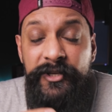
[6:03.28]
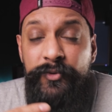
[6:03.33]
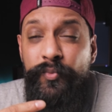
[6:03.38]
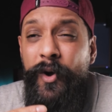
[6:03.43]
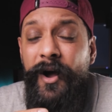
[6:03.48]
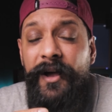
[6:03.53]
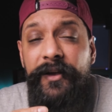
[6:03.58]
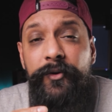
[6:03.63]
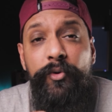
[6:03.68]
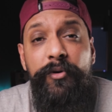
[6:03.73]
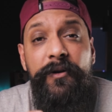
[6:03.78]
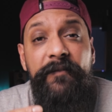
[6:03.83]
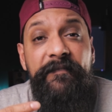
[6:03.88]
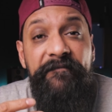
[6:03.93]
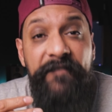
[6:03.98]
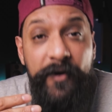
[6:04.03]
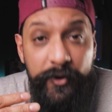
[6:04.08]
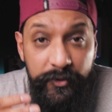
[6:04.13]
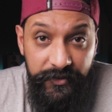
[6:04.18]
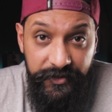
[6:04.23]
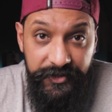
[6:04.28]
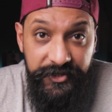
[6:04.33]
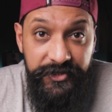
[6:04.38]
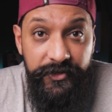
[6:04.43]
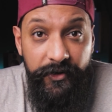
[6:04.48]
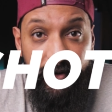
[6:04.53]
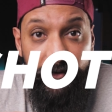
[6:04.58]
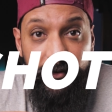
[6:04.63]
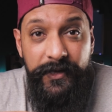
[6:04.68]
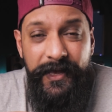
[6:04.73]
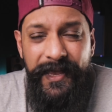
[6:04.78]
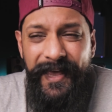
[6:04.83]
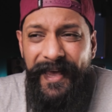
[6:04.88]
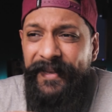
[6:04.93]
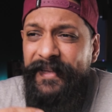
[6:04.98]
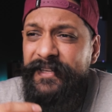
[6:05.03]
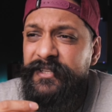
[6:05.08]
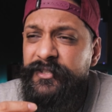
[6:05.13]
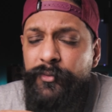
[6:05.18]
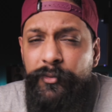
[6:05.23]
is what I call a focus shot.
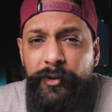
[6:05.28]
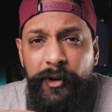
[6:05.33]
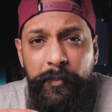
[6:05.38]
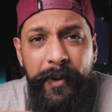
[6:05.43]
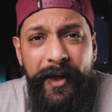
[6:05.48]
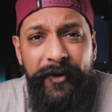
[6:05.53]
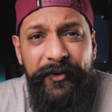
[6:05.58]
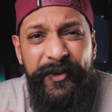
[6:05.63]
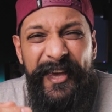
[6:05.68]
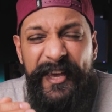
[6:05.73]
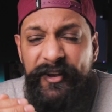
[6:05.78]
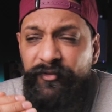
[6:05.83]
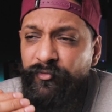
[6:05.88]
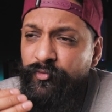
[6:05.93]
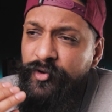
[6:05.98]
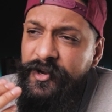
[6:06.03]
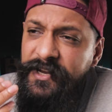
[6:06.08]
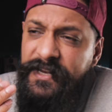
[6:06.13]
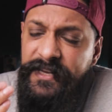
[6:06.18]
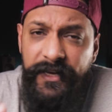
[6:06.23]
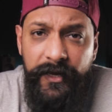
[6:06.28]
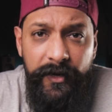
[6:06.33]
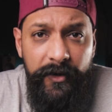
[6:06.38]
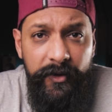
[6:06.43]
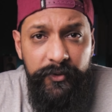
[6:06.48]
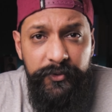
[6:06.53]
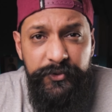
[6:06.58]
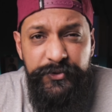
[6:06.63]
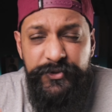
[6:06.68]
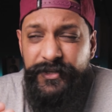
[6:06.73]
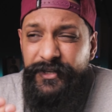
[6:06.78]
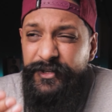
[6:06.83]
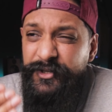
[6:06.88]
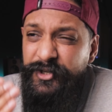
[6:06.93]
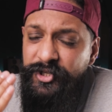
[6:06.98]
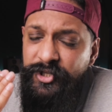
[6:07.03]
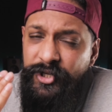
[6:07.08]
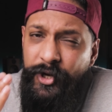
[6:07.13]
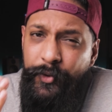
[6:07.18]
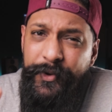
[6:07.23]
And that's all about getting really close and
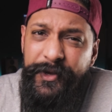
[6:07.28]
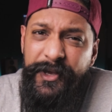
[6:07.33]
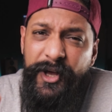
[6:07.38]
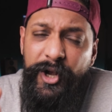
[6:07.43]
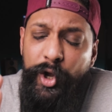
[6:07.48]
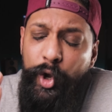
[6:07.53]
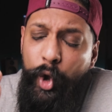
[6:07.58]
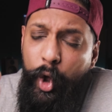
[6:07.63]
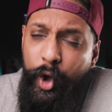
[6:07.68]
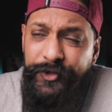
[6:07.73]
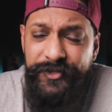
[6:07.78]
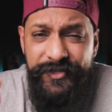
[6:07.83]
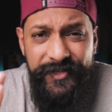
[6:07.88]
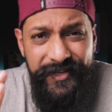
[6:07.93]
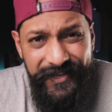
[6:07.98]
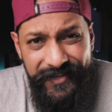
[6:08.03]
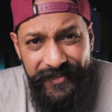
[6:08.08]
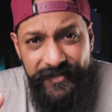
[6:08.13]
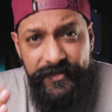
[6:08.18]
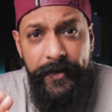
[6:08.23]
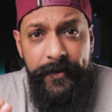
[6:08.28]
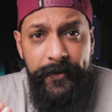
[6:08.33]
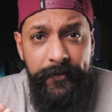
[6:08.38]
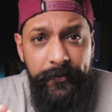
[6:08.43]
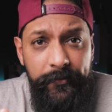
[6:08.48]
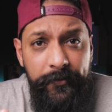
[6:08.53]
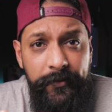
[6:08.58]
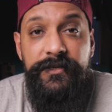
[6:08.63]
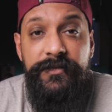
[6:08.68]
showing a lot of detail.